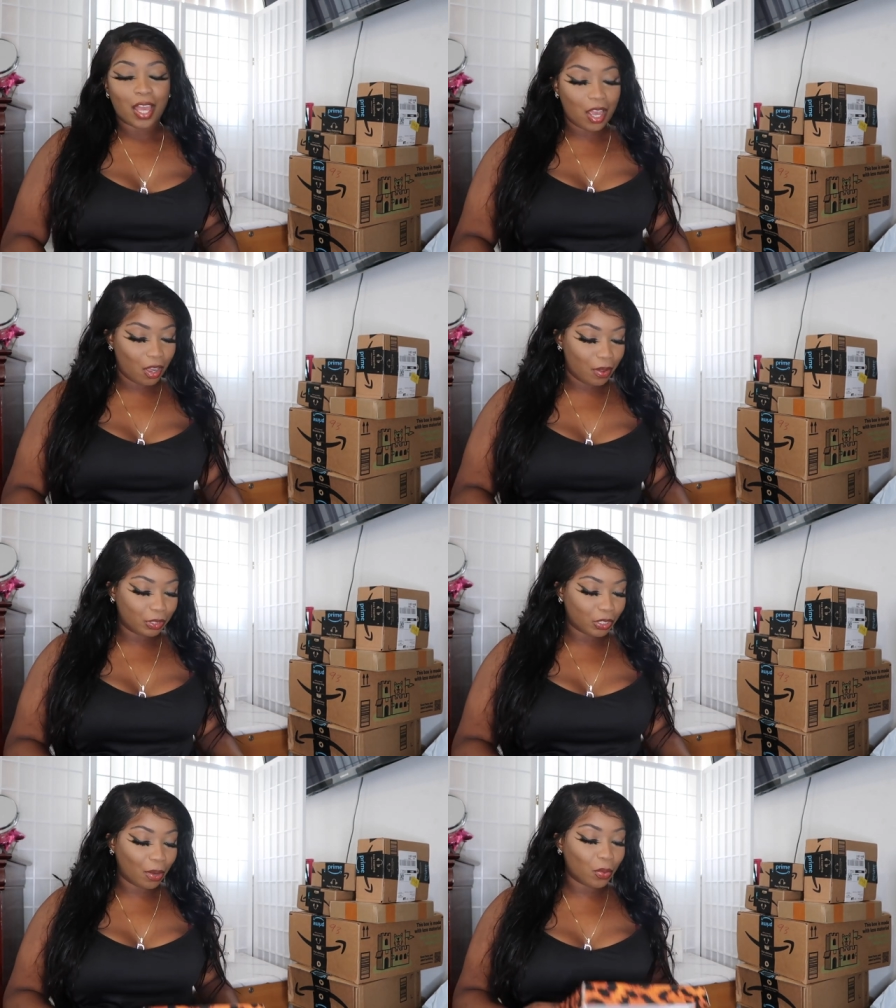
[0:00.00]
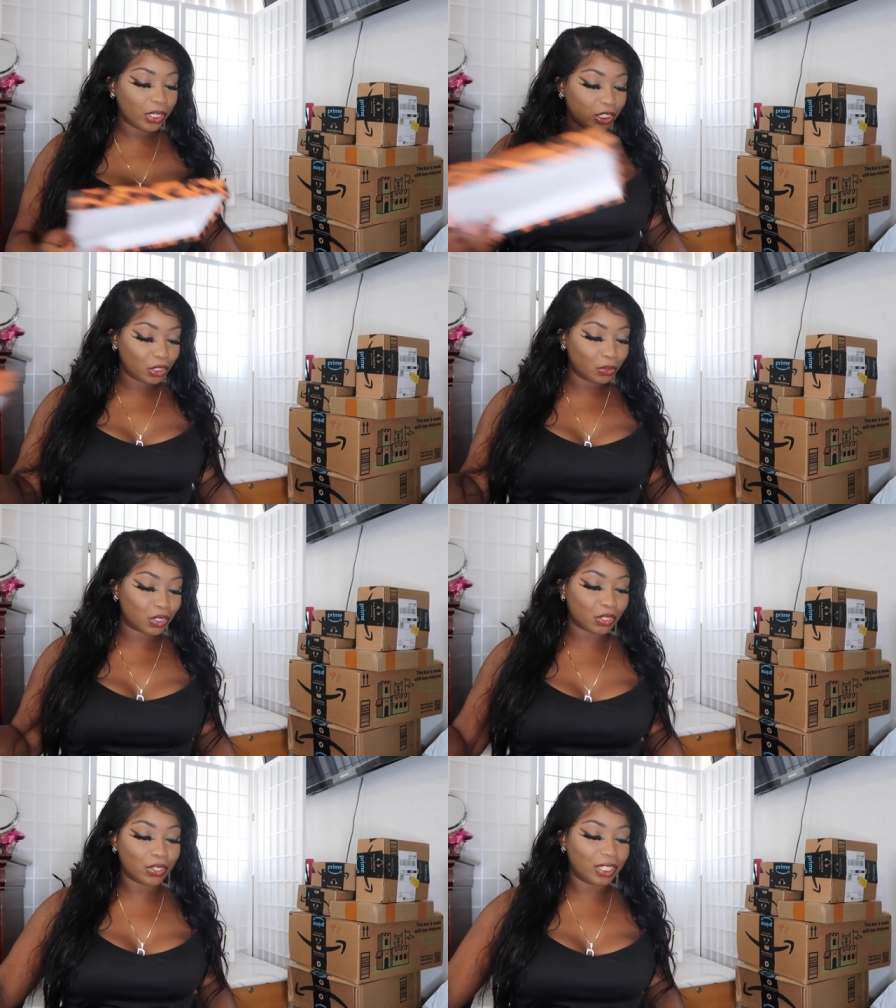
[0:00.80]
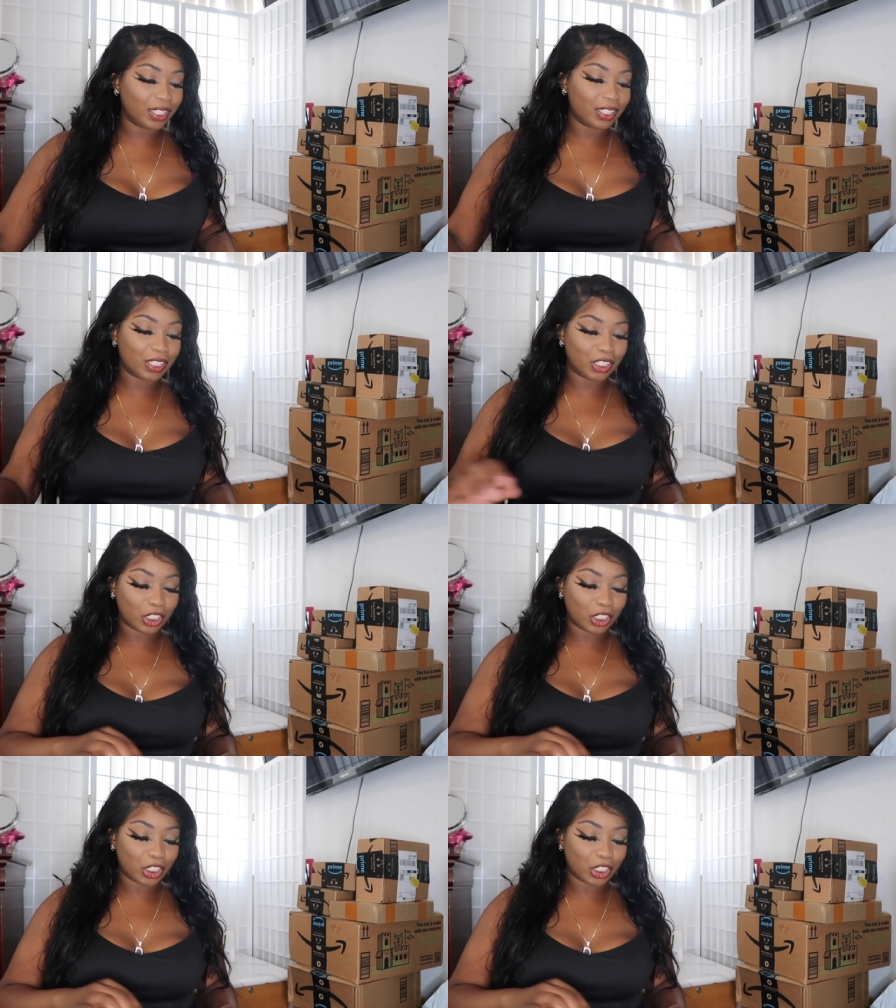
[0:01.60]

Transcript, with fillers: um so i wore these shoes earlier to